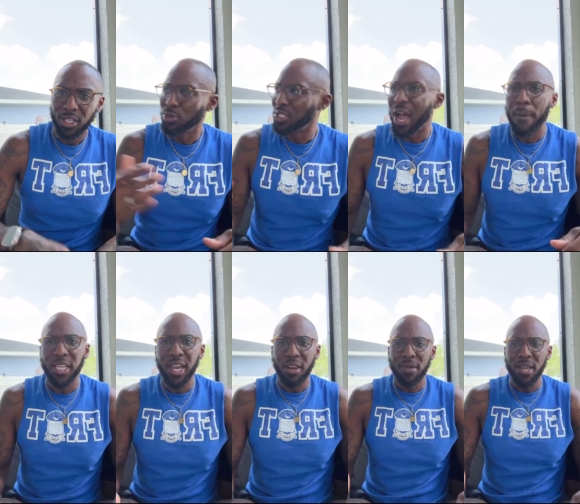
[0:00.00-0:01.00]
So stop
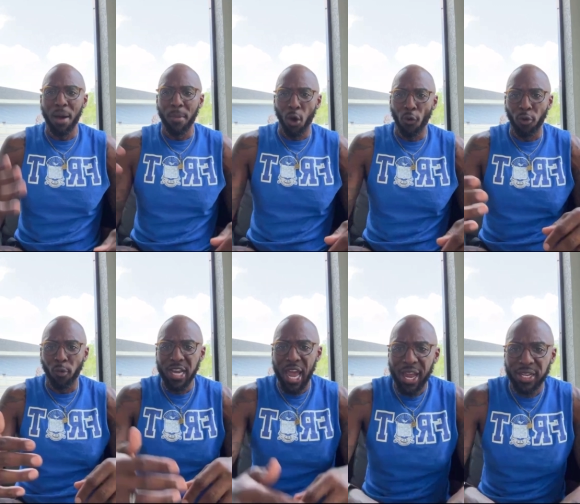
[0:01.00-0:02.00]
telling me I'm
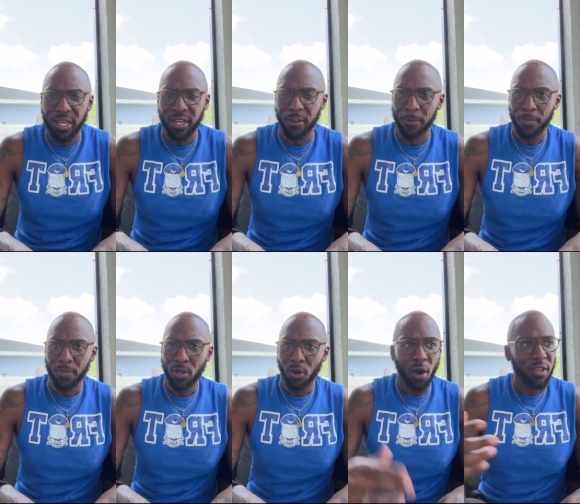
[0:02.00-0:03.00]
overreacting
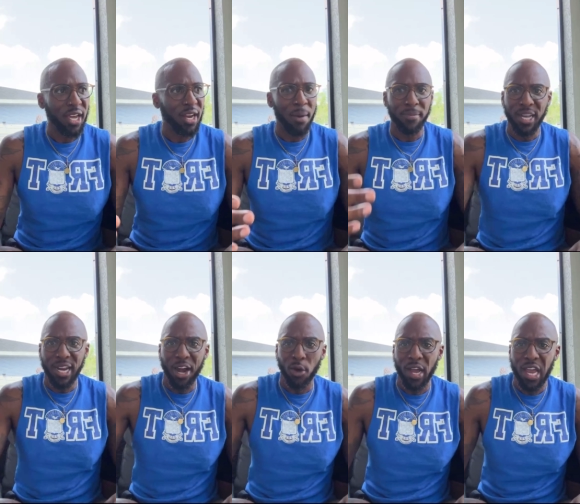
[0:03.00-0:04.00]
or that I'm,
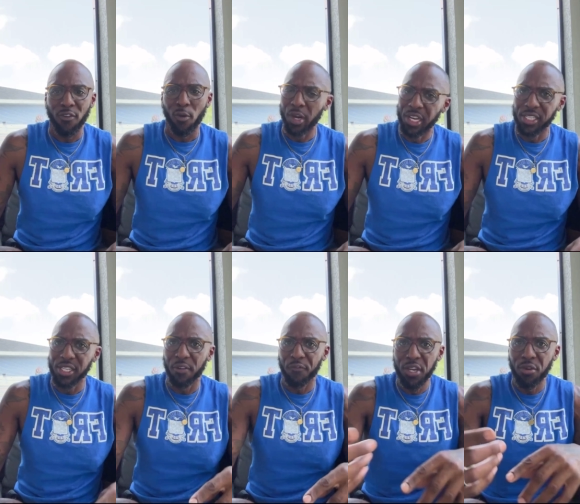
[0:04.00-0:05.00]
that I don't have a
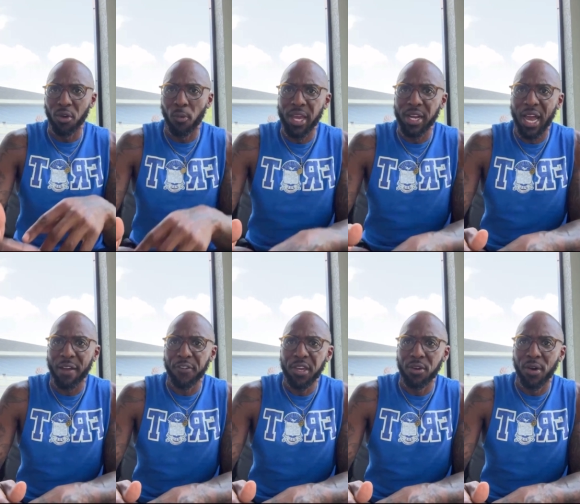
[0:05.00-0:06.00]
reason to feel the way that
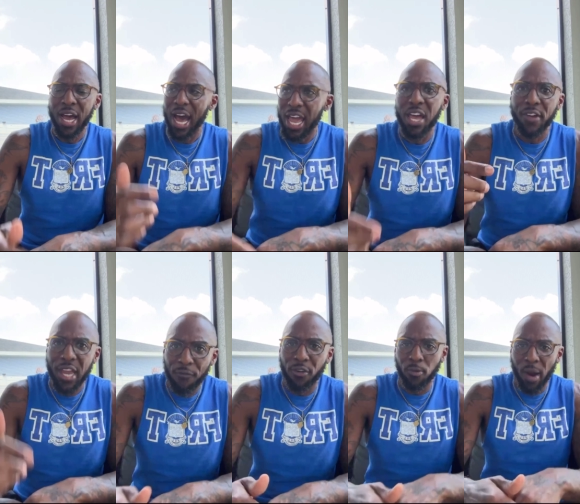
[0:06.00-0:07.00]
I feel. I have
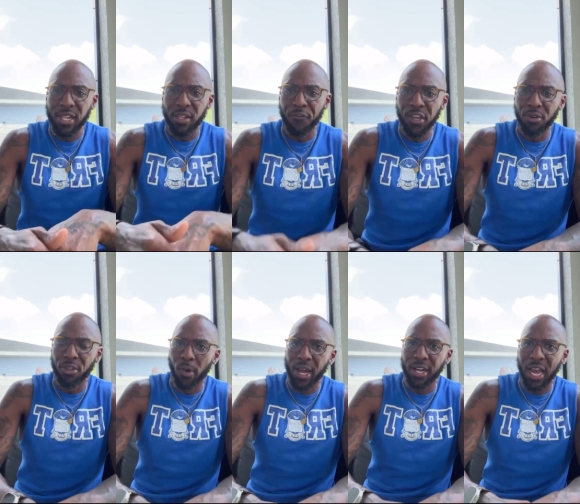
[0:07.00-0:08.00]
every right to feel
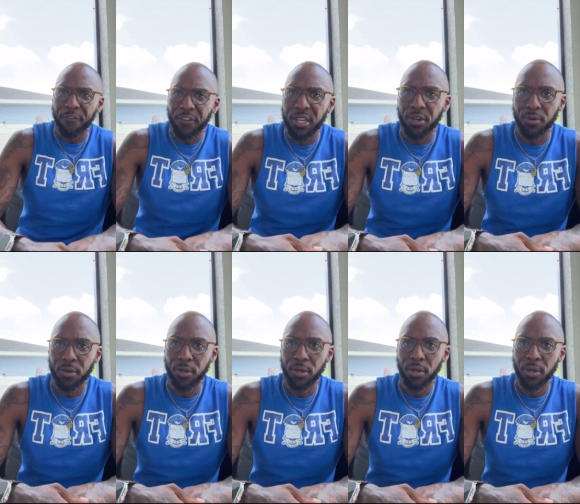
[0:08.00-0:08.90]
the way that I feel